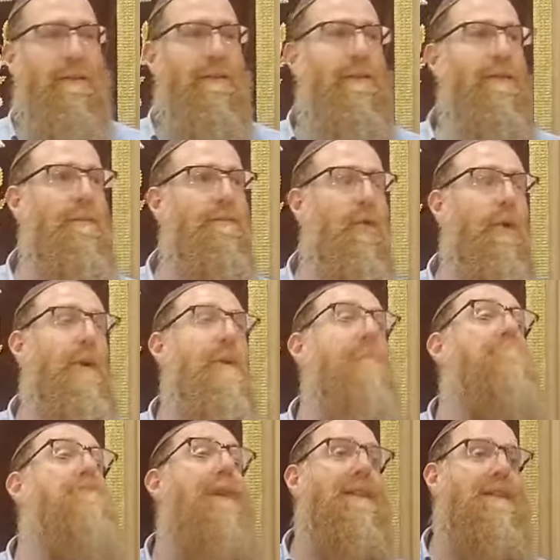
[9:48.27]
the more
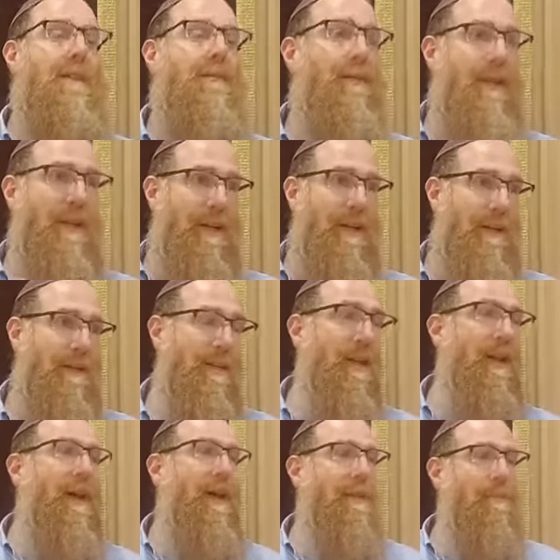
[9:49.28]
impressive it is,
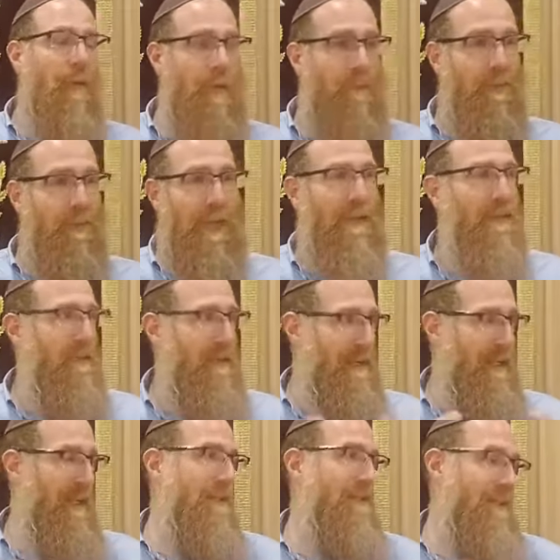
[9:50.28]
and the more splendor it
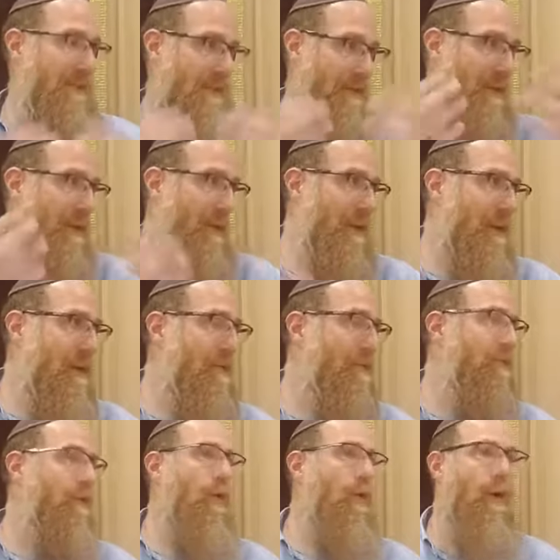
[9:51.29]
is
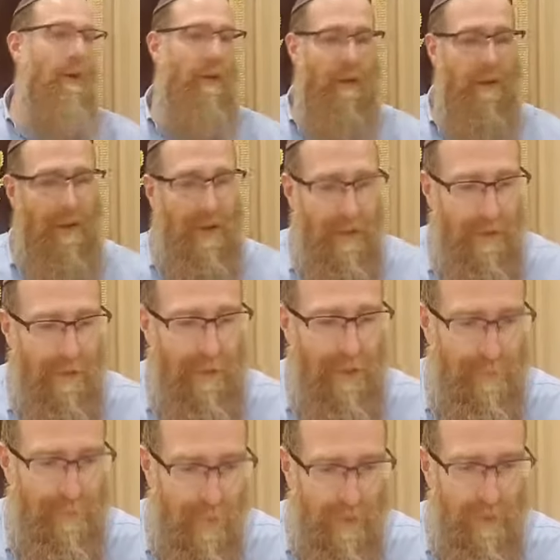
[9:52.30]
for
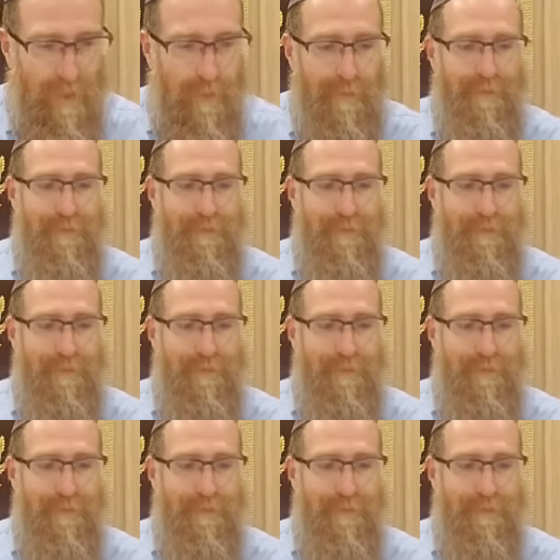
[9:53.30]
HaKadosh Baruch Hu.